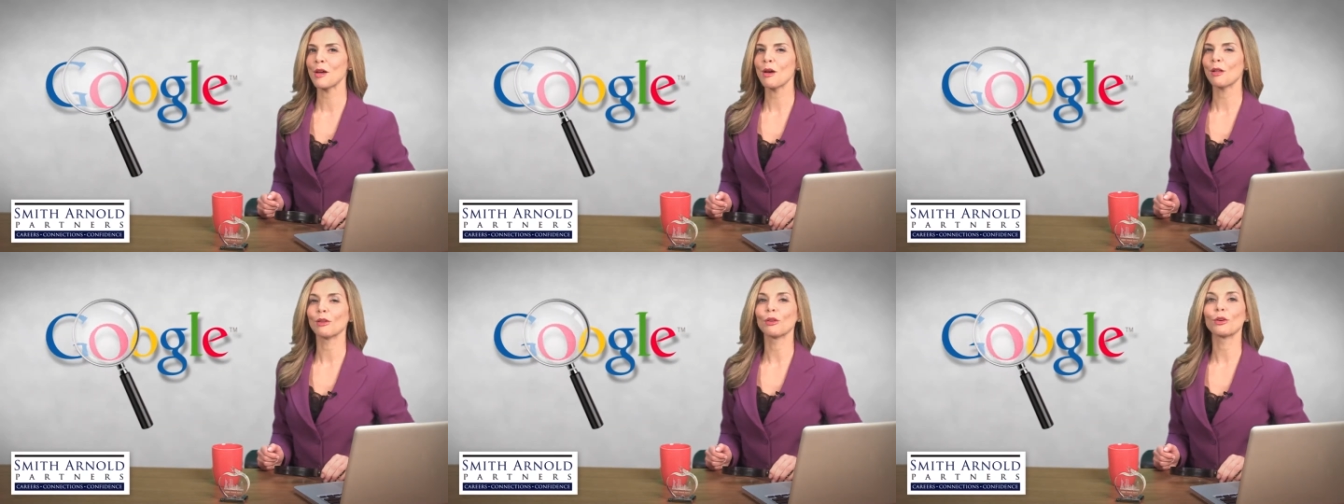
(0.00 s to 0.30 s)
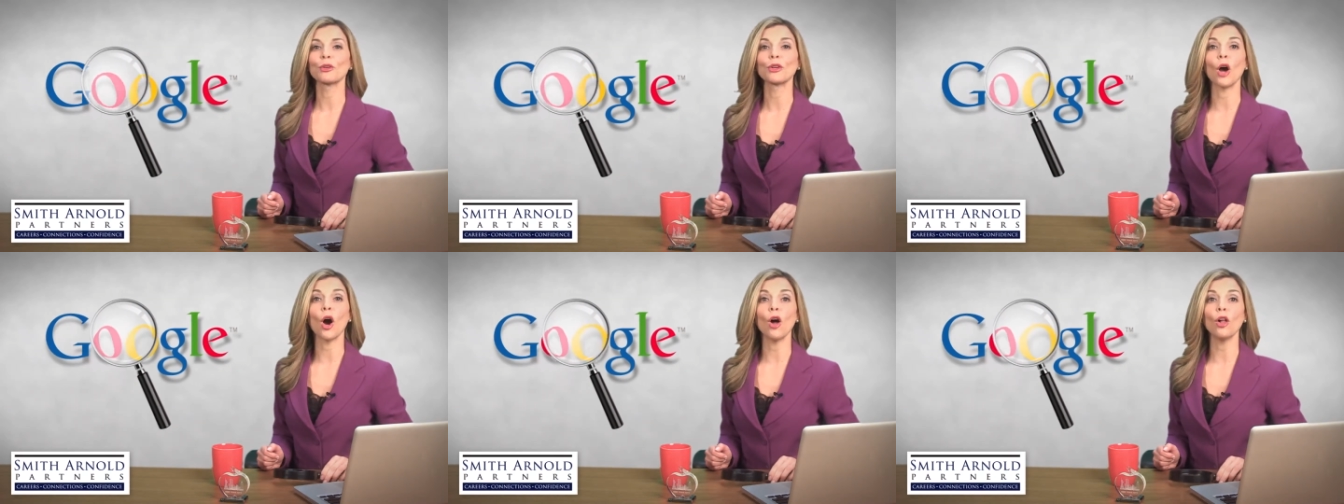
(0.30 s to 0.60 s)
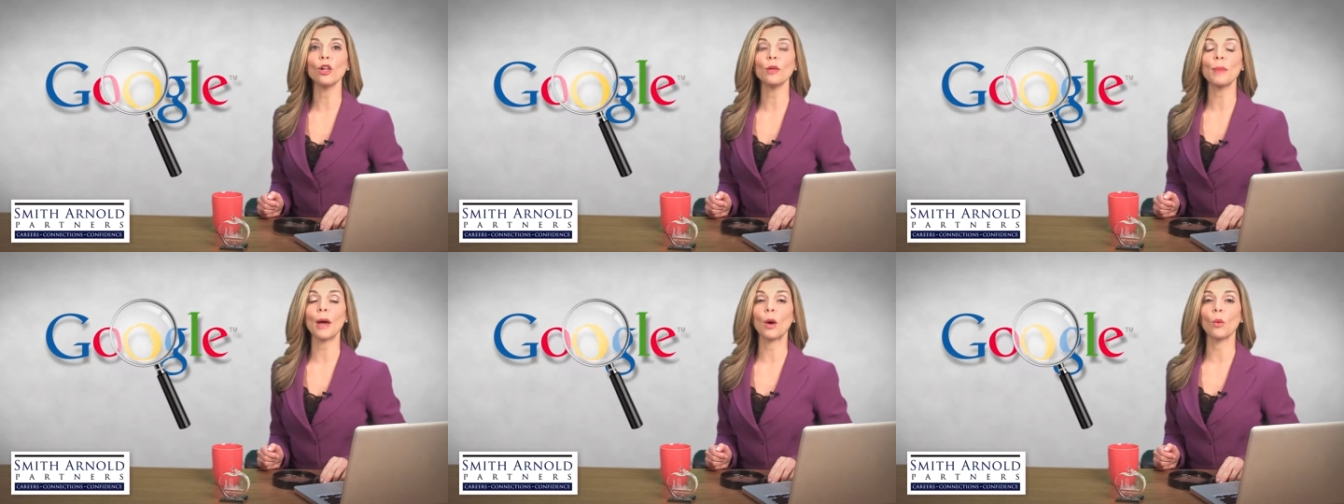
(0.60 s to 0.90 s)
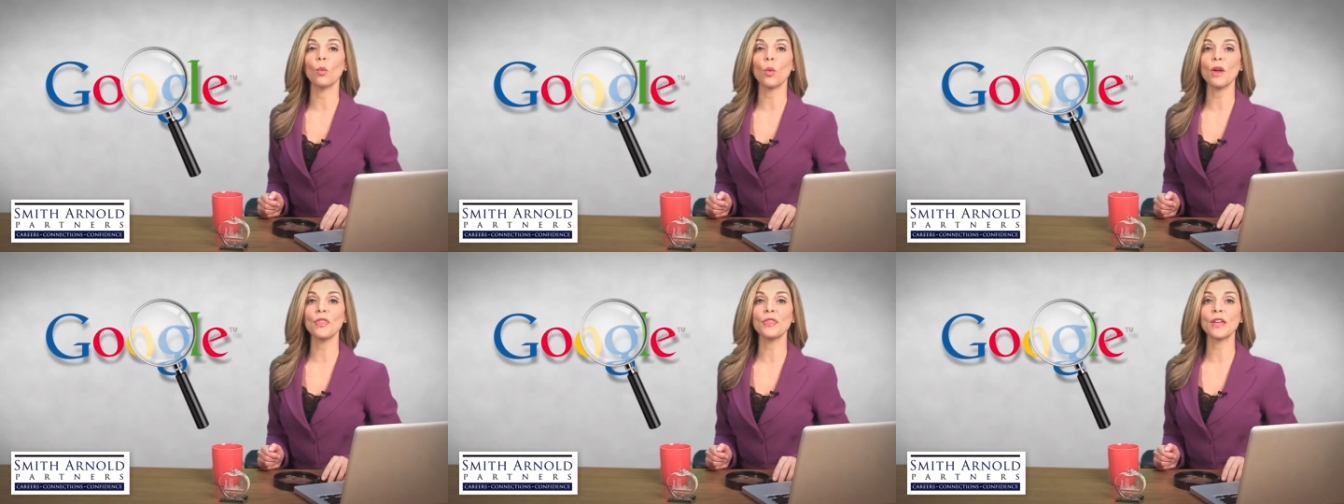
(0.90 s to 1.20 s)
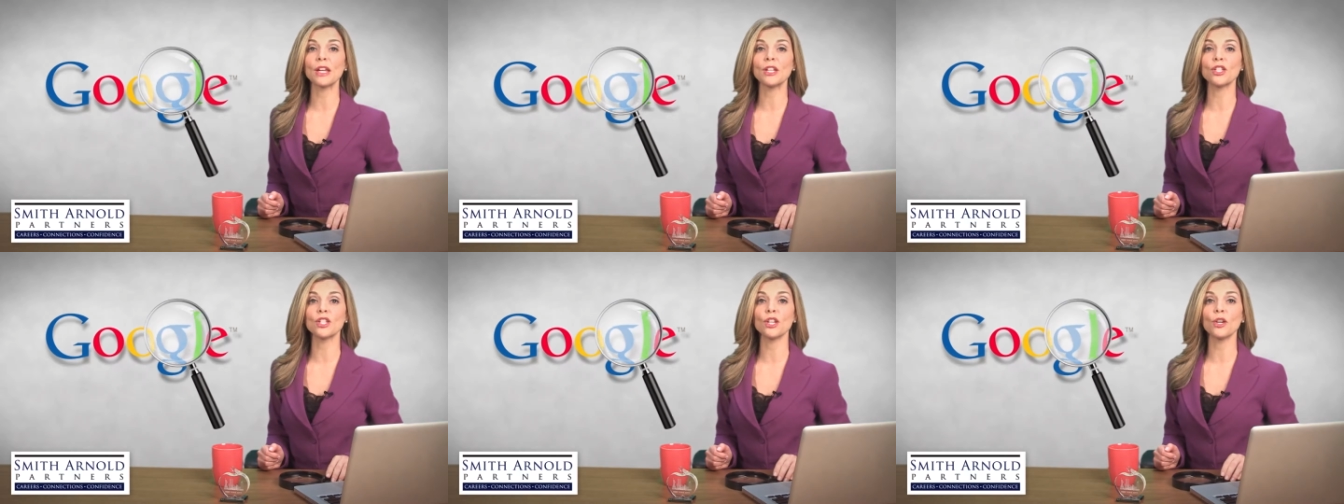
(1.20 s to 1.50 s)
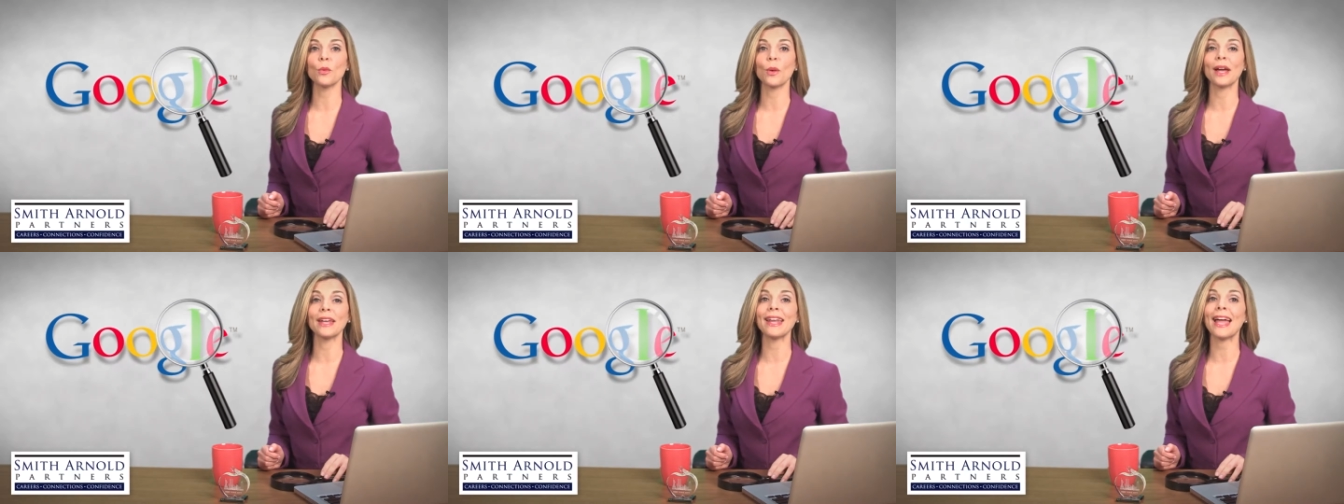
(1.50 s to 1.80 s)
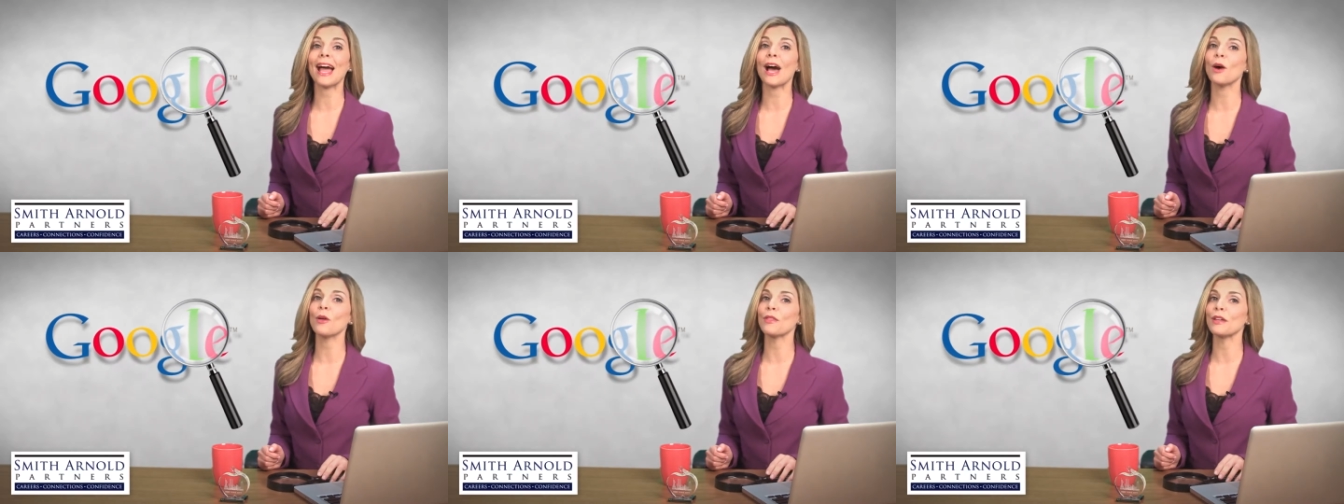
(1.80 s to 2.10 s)
Learn all about what they do and
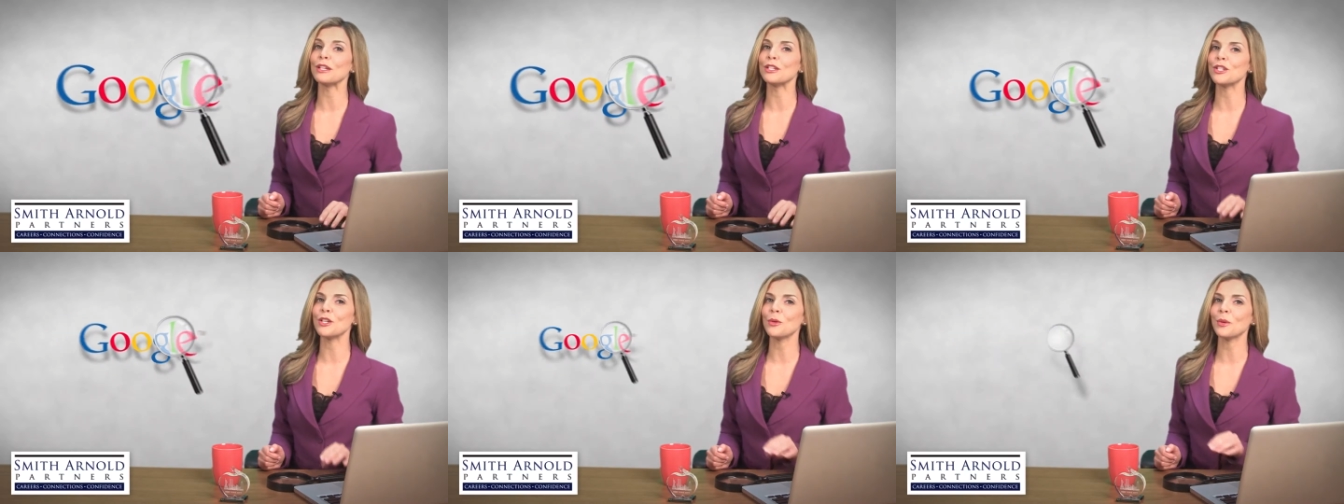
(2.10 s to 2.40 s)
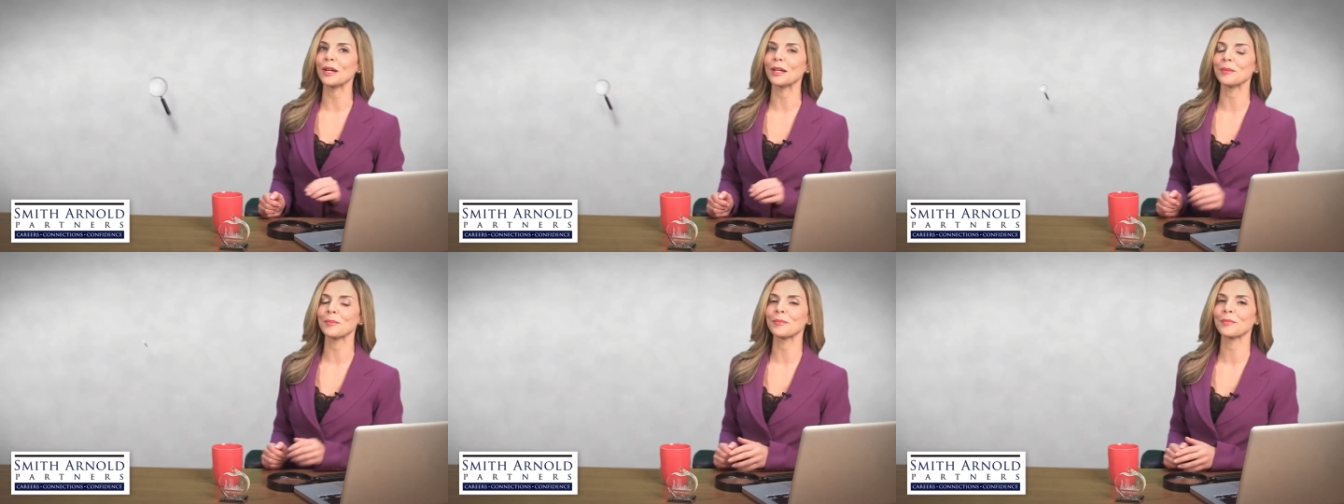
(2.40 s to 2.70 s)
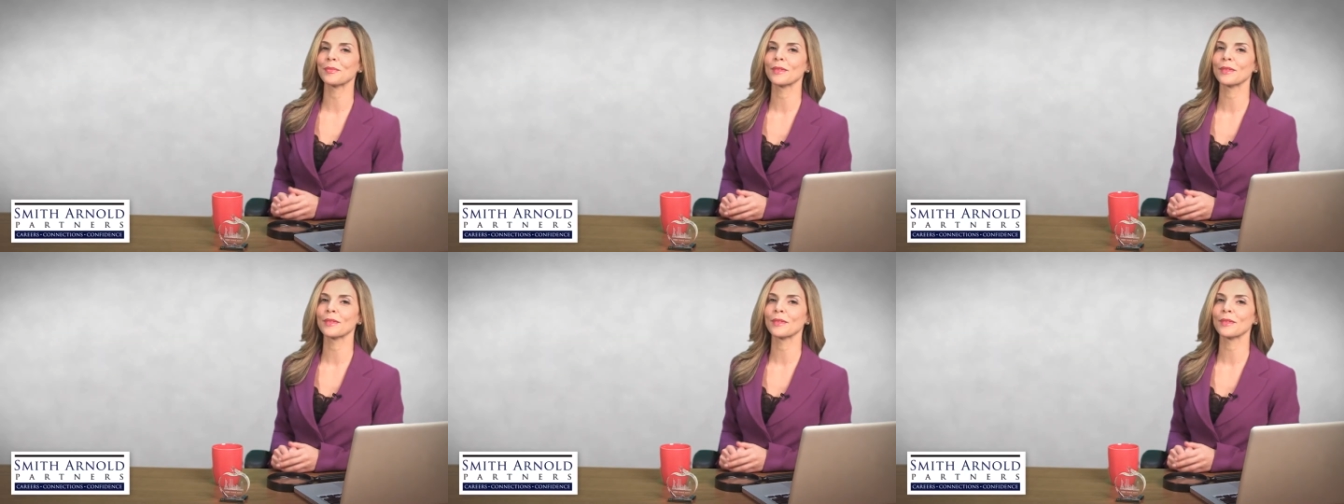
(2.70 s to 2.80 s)
how they do it.